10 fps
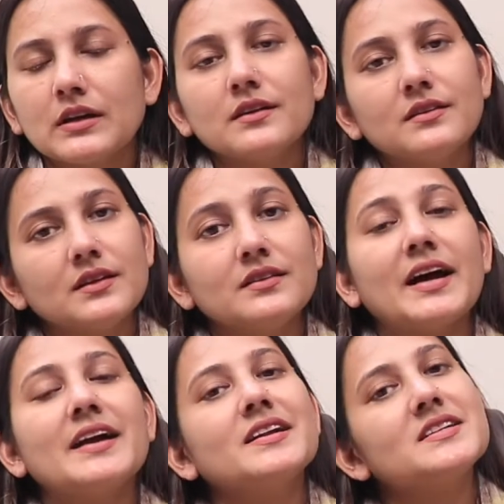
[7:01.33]
then
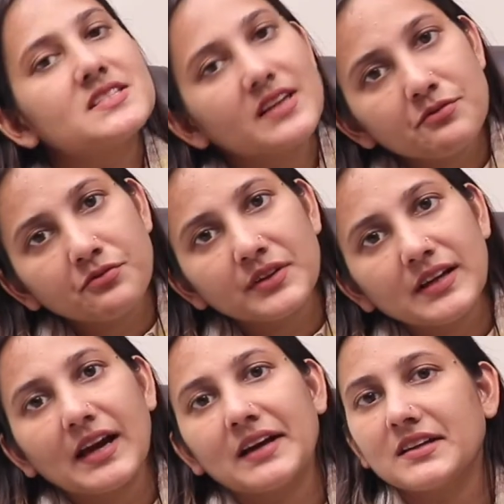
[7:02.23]
that itself will
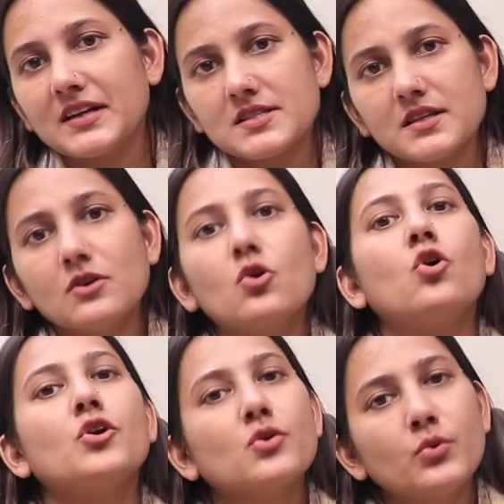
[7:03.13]
act as an
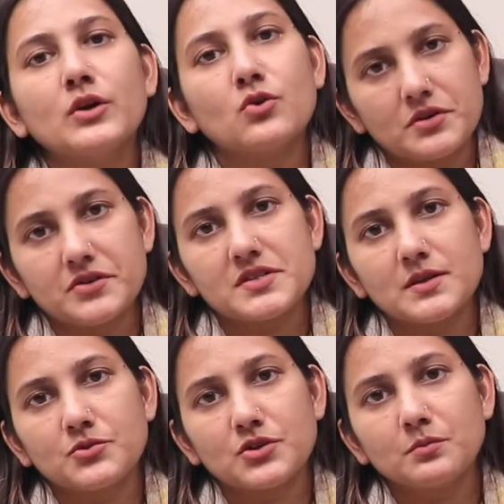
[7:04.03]
ongoing
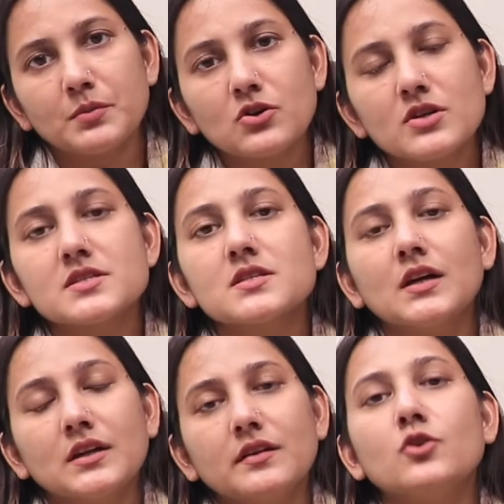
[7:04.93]
contraception, because
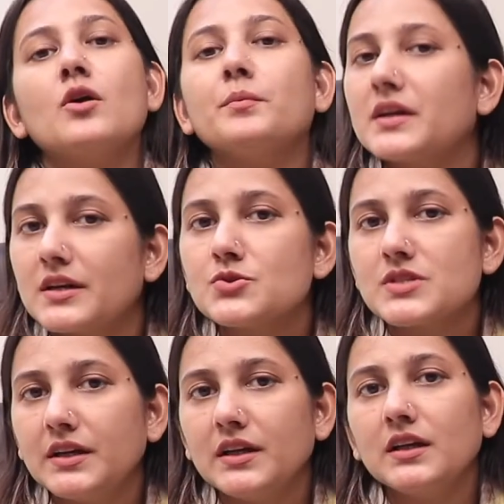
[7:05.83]
the copper
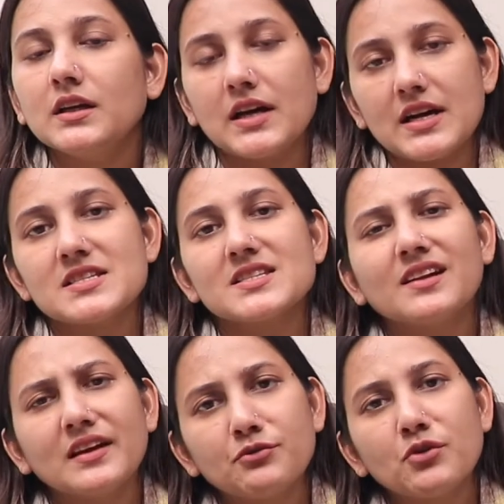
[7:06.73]
IUCD has a
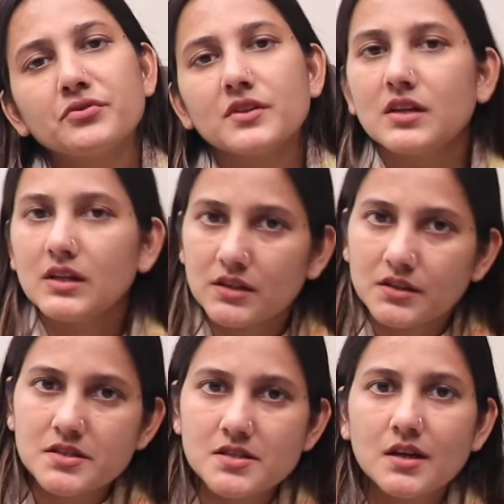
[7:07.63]
life of 3
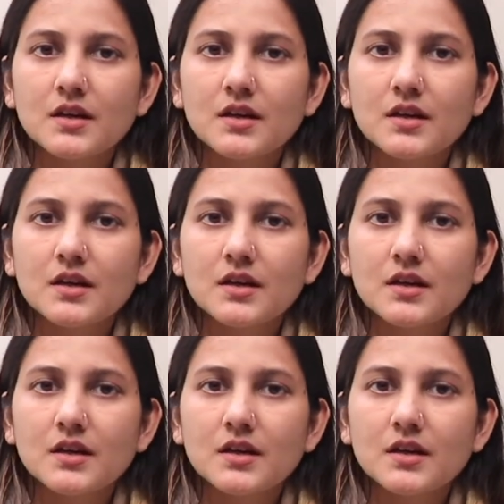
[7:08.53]
years,